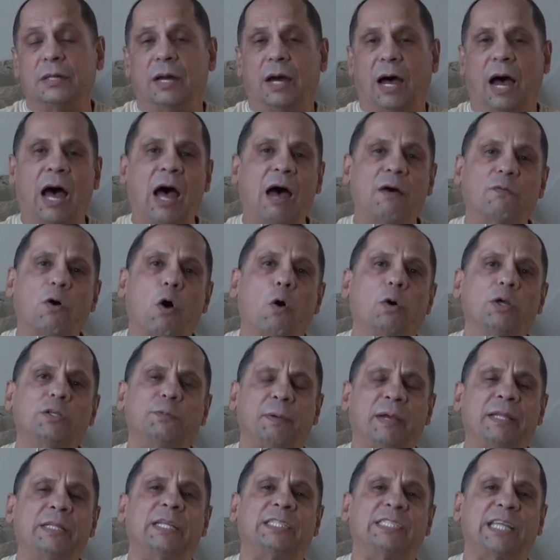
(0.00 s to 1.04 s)
I have always
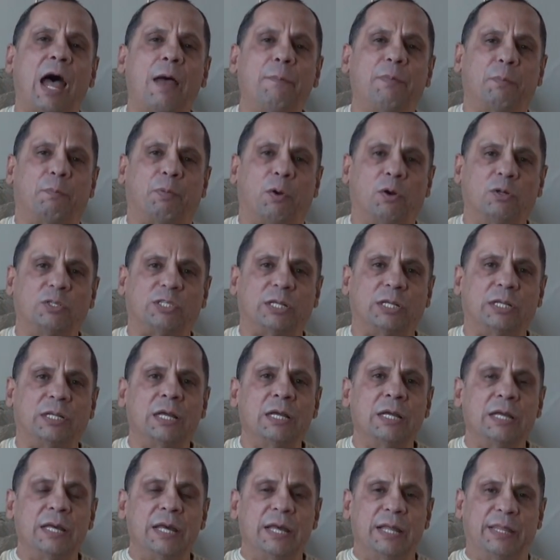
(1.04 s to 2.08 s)
been the type of person
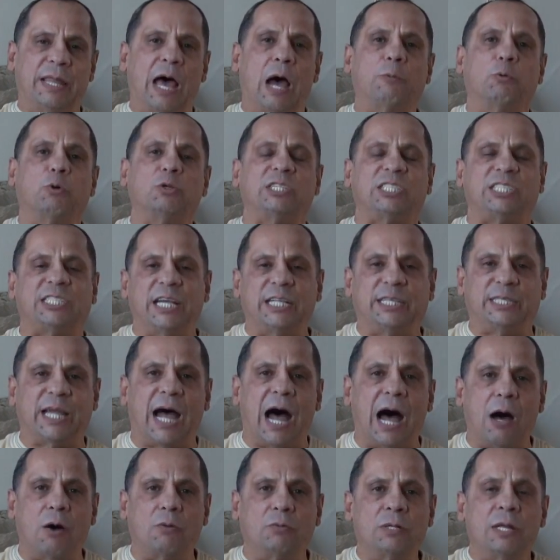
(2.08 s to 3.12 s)
that will sit
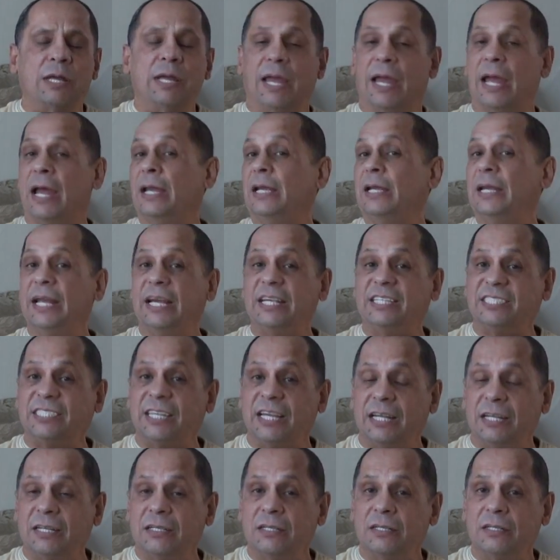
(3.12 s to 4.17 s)
down and
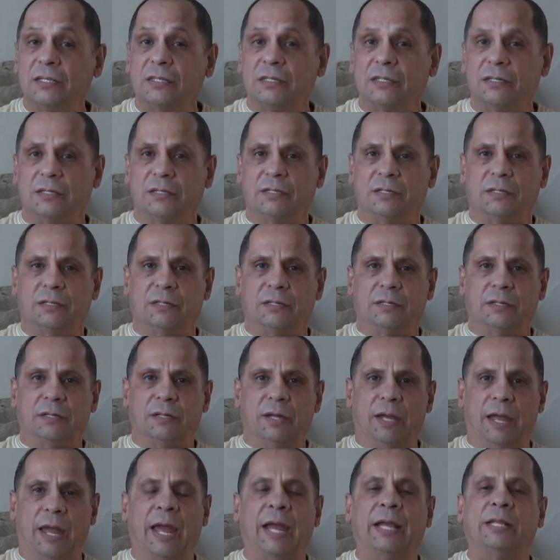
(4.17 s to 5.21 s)
listen
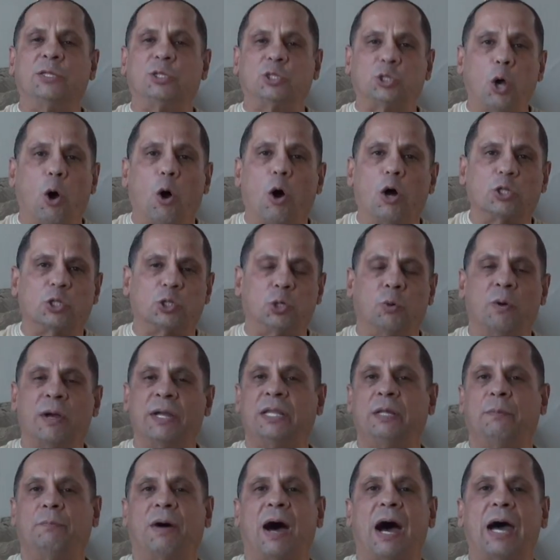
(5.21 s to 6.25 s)
and talk to
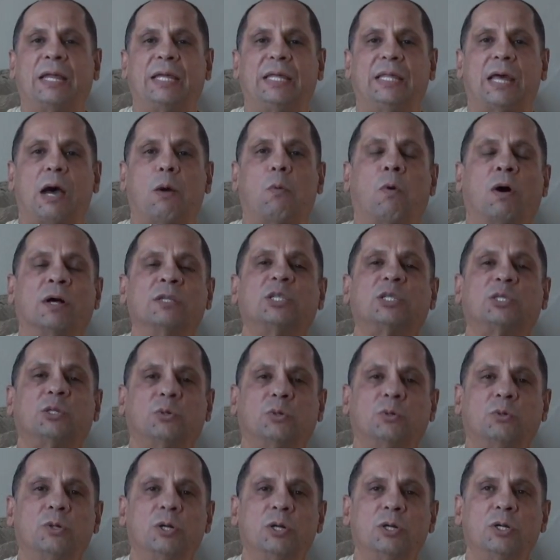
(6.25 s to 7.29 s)
anybody that wants
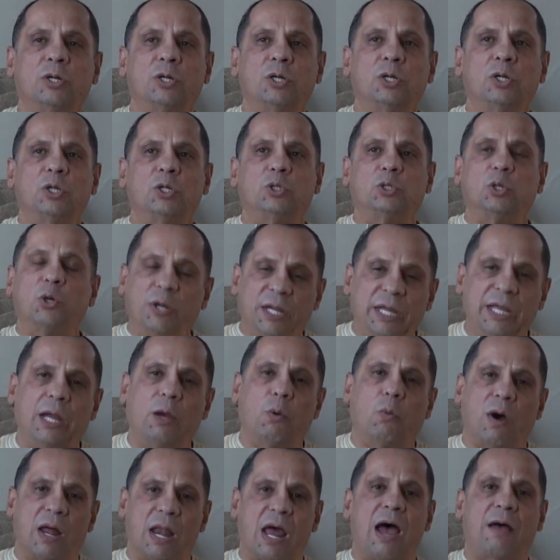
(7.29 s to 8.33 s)
to
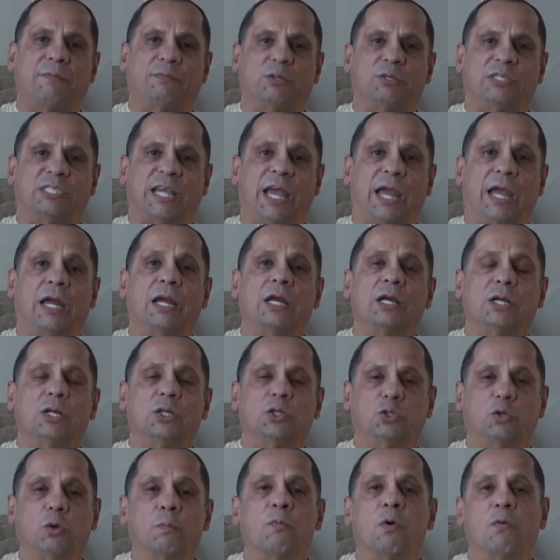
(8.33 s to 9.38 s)
hear what I have to say
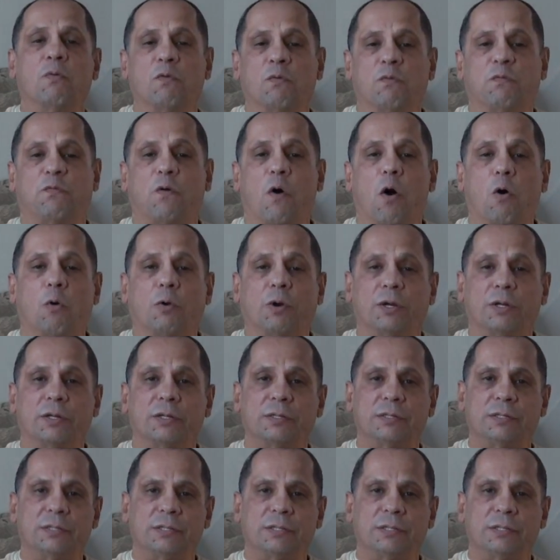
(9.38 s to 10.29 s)
to move them forward.